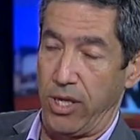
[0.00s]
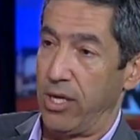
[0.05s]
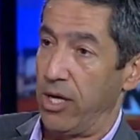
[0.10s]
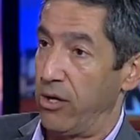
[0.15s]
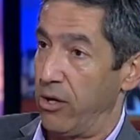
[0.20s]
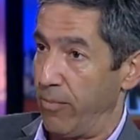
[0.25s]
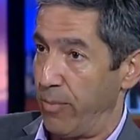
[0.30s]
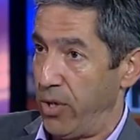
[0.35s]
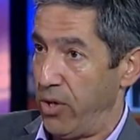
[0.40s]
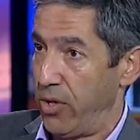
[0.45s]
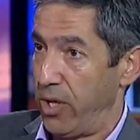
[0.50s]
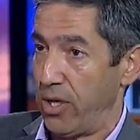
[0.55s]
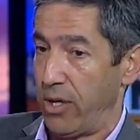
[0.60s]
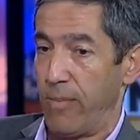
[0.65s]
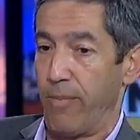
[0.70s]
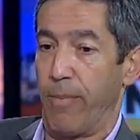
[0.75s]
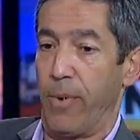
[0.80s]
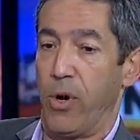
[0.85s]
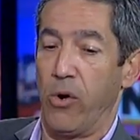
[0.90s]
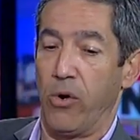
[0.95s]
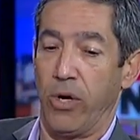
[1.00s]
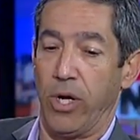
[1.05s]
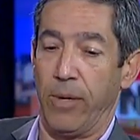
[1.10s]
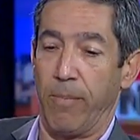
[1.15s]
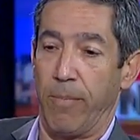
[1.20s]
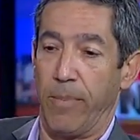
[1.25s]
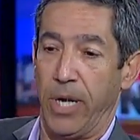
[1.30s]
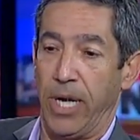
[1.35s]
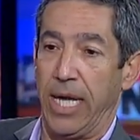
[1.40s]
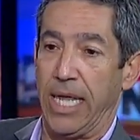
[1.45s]
therapeutic component,
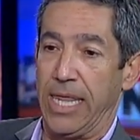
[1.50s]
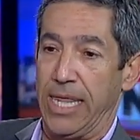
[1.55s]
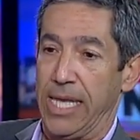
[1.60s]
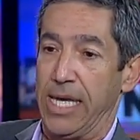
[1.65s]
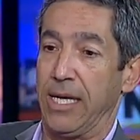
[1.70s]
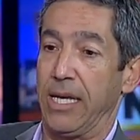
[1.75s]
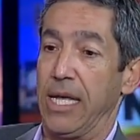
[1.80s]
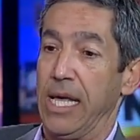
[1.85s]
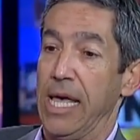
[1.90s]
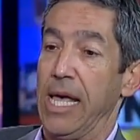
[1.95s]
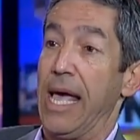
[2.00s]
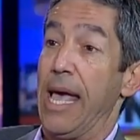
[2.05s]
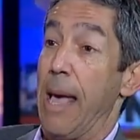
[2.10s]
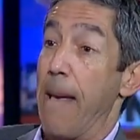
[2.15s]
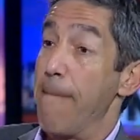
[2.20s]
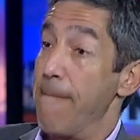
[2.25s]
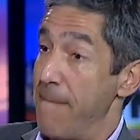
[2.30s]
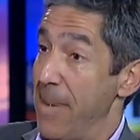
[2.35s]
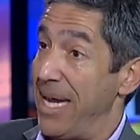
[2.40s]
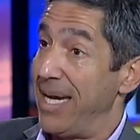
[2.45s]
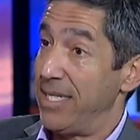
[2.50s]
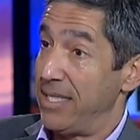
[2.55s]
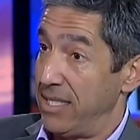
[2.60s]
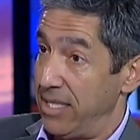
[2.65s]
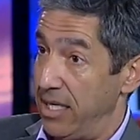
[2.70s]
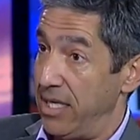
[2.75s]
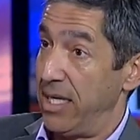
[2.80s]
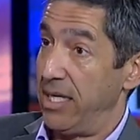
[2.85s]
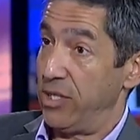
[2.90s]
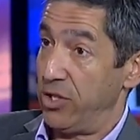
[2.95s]
but I think
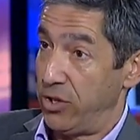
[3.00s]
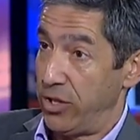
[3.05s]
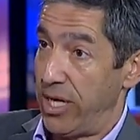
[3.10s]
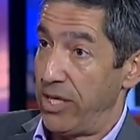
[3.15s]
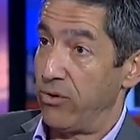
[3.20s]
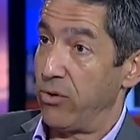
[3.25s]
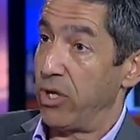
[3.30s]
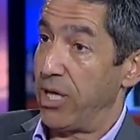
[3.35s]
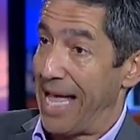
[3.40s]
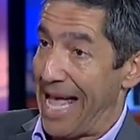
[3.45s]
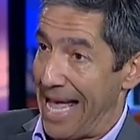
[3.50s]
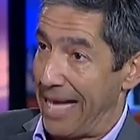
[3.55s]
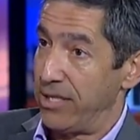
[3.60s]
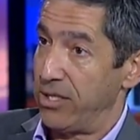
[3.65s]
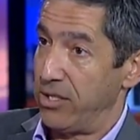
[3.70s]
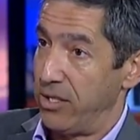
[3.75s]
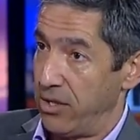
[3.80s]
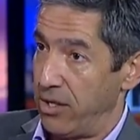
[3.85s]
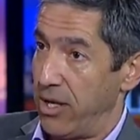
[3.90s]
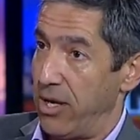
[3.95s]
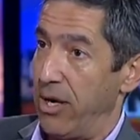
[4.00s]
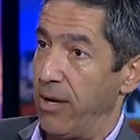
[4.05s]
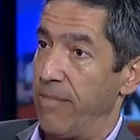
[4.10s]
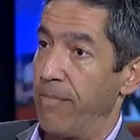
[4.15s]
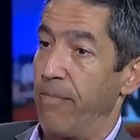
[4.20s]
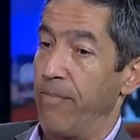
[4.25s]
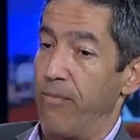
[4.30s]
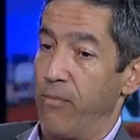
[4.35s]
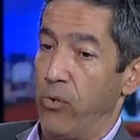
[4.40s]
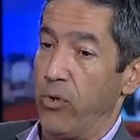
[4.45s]
medicine in general has to
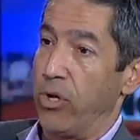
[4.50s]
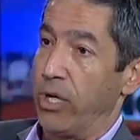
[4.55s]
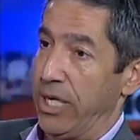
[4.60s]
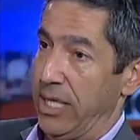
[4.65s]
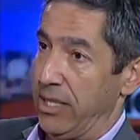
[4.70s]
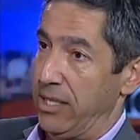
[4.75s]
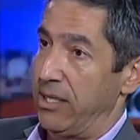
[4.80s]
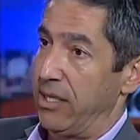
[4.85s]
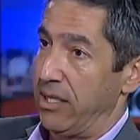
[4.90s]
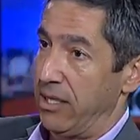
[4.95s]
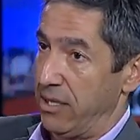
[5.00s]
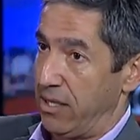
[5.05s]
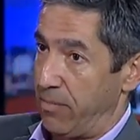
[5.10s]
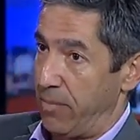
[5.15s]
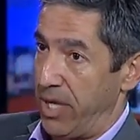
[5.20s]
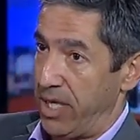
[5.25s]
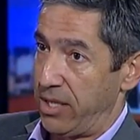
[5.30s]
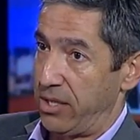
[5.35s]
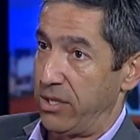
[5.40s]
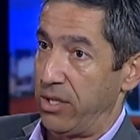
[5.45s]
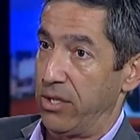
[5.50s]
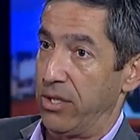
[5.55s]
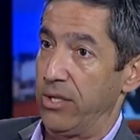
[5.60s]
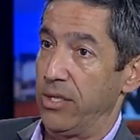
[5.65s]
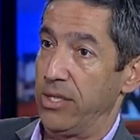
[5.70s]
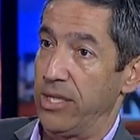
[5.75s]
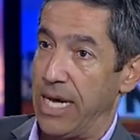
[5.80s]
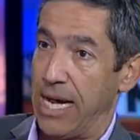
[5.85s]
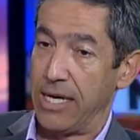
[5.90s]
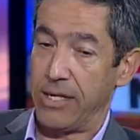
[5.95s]
come more into this picture.
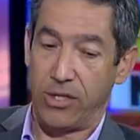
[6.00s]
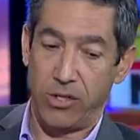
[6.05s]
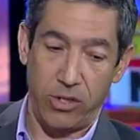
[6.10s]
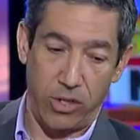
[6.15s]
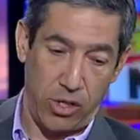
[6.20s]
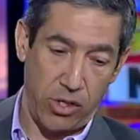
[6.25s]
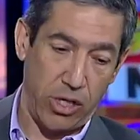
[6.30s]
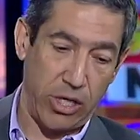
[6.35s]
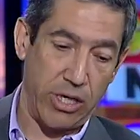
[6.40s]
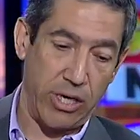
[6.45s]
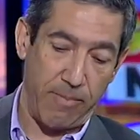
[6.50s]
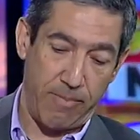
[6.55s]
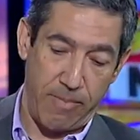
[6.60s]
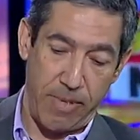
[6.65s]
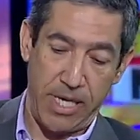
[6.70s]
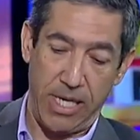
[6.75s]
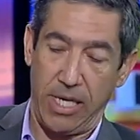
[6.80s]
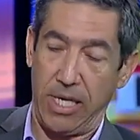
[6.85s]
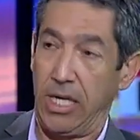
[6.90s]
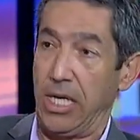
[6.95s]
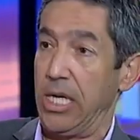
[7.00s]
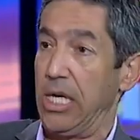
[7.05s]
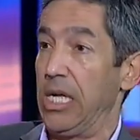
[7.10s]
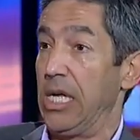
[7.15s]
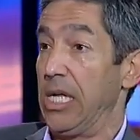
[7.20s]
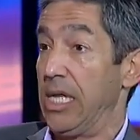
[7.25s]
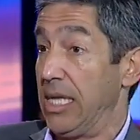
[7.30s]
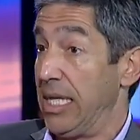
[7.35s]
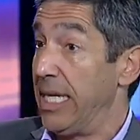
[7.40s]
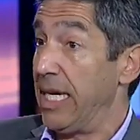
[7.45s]
Doctors are going to be
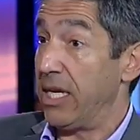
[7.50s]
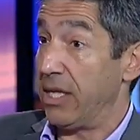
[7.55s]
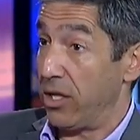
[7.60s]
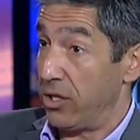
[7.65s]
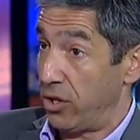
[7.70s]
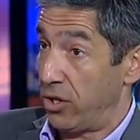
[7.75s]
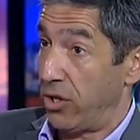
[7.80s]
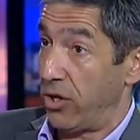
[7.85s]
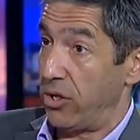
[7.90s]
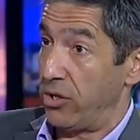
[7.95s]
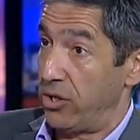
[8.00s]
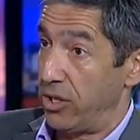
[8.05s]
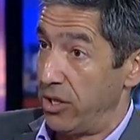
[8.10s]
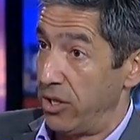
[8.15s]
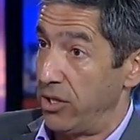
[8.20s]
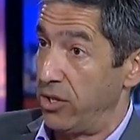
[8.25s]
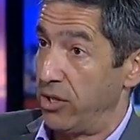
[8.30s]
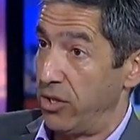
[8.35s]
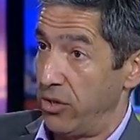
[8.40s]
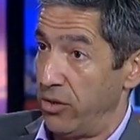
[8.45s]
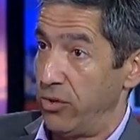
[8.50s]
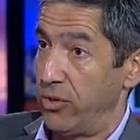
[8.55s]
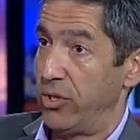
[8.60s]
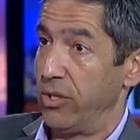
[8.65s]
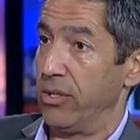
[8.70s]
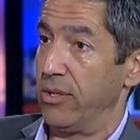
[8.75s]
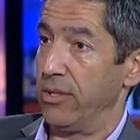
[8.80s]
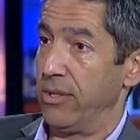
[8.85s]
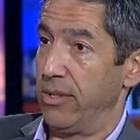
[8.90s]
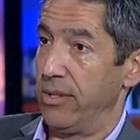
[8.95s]
leading the charge in the solution.